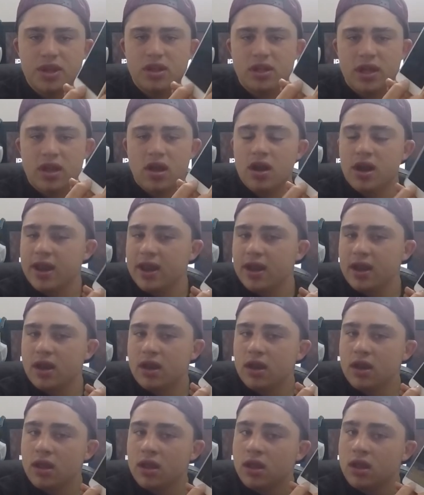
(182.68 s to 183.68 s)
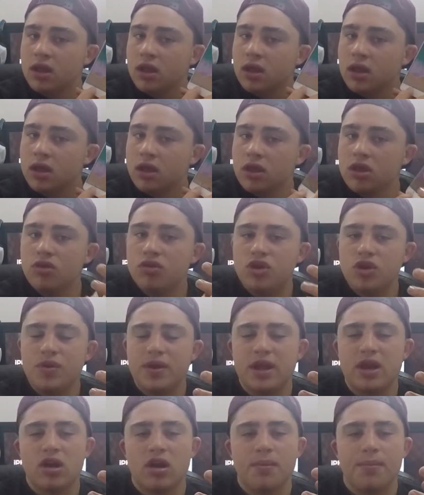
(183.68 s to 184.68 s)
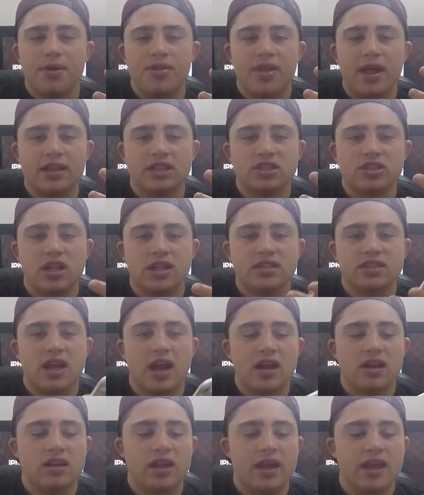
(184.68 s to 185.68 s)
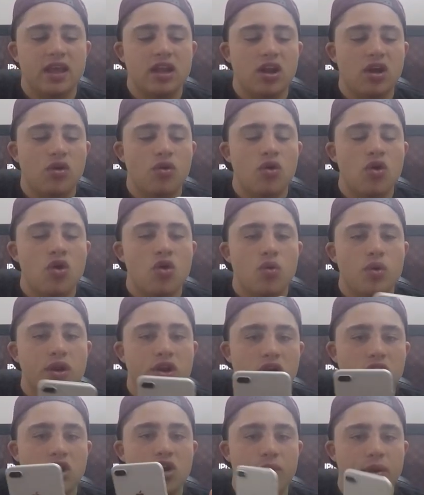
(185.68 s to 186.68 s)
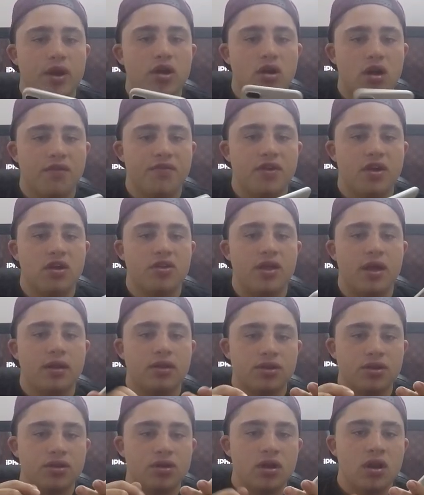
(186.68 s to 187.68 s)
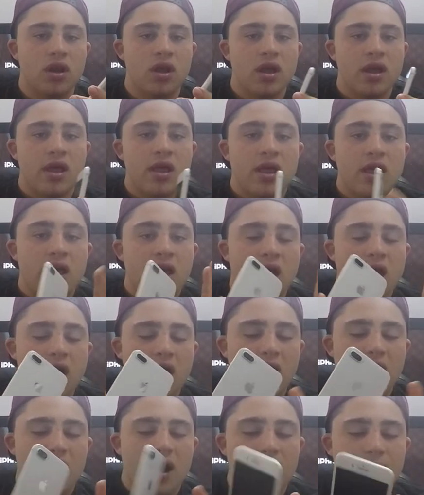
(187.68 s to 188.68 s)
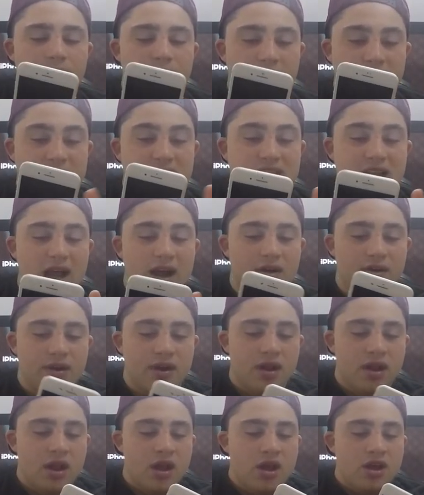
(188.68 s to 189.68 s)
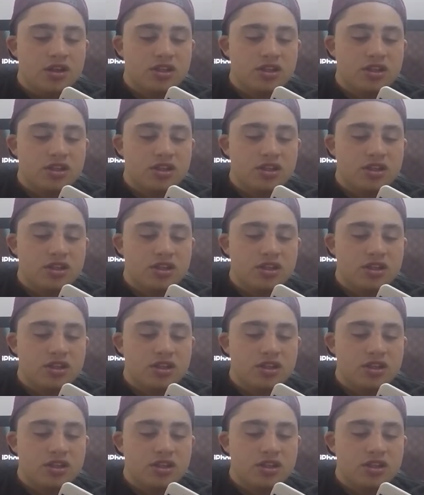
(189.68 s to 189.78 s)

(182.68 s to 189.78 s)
when you click on it, you do hear it, but it's kind of like, you know, when you turn your ringer off, you hear that that sound.